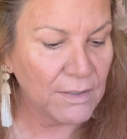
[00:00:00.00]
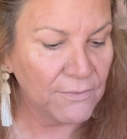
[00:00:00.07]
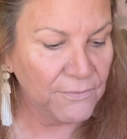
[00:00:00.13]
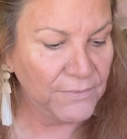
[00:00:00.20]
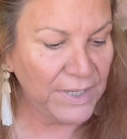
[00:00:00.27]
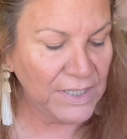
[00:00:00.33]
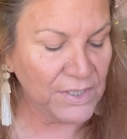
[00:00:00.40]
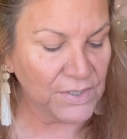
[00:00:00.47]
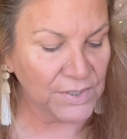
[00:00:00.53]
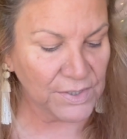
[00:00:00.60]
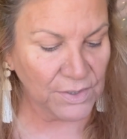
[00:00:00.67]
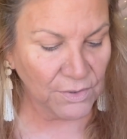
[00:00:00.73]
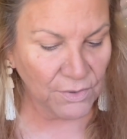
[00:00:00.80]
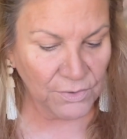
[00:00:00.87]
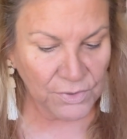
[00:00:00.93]
face
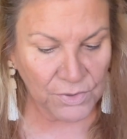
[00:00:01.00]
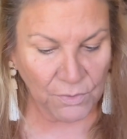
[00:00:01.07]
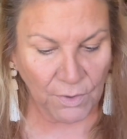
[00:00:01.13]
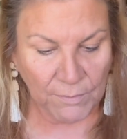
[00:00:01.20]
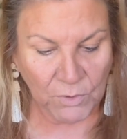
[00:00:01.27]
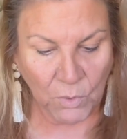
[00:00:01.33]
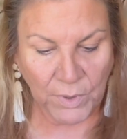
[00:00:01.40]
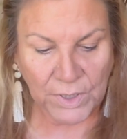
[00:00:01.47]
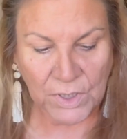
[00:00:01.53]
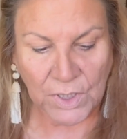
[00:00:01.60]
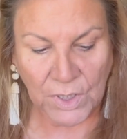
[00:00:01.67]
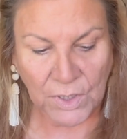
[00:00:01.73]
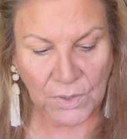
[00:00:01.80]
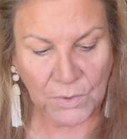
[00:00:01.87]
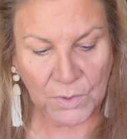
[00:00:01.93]
still, so I'm going to
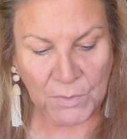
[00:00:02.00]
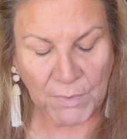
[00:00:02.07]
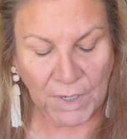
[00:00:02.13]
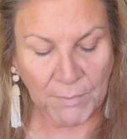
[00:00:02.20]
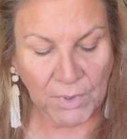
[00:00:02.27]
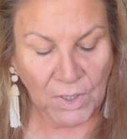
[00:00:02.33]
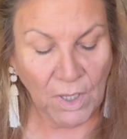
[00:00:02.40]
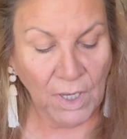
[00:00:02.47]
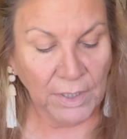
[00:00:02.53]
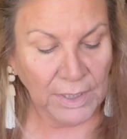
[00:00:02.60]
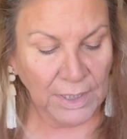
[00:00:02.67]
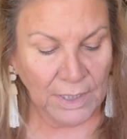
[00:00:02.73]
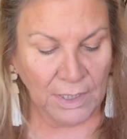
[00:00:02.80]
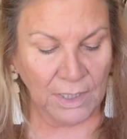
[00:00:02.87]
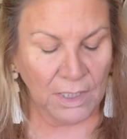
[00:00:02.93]
use my
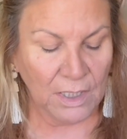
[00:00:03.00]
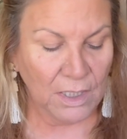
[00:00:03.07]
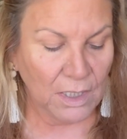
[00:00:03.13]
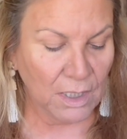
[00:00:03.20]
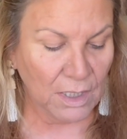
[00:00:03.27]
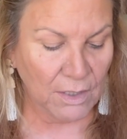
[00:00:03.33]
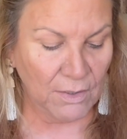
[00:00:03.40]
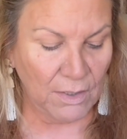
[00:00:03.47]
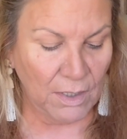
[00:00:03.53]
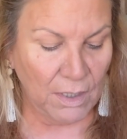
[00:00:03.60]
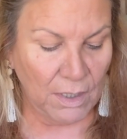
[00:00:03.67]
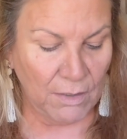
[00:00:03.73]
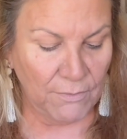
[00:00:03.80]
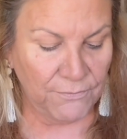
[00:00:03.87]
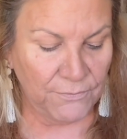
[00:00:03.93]
Milani
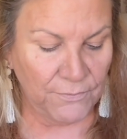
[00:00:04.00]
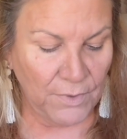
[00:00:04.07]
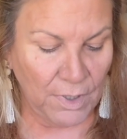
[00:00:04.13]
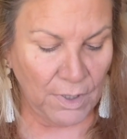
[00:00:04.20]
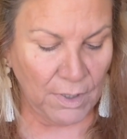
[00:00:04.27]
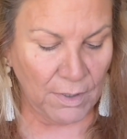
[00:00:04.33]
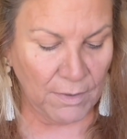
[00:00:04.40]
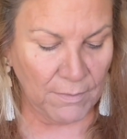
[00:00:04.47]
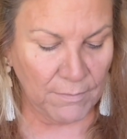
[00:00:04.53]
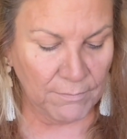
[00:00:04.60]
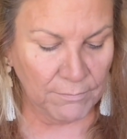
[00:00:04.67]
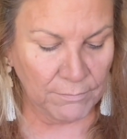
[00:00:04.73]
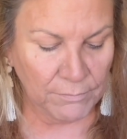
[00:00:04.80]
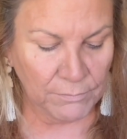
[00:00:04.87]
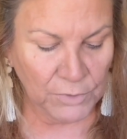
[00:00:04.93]

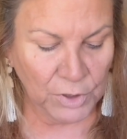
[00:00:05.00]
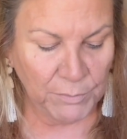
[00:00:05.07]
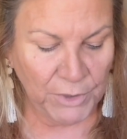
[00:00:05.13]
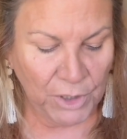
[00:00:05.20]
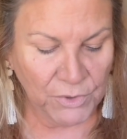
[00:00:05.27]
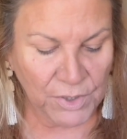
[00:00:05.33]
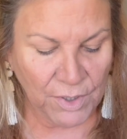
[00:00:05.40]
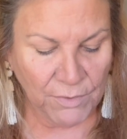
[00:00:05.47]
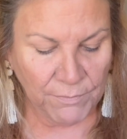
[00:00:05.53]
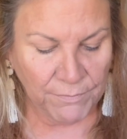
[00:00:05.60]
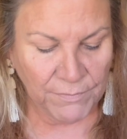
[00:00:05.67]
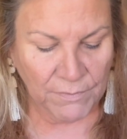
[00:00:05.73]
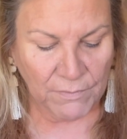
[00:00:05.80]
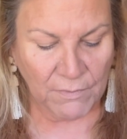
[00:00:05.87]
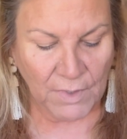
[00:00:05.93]
Luminoso,
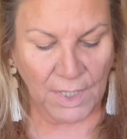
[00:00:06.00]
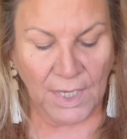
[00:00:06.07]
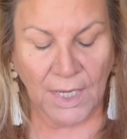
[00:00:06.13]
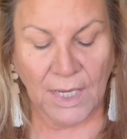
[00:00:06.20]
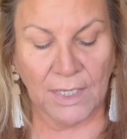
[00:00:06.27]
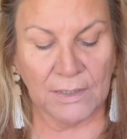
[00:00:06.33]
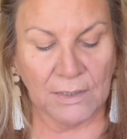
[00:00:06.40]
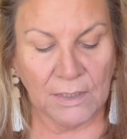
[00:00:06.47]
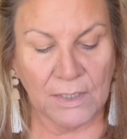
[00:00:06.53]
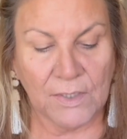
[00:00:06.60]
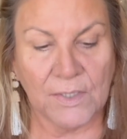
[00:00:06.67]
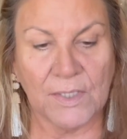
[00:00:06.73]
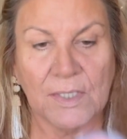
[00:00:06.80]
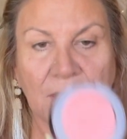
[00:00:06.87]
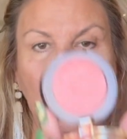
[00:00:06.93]
and this
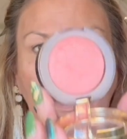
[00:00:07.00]
is a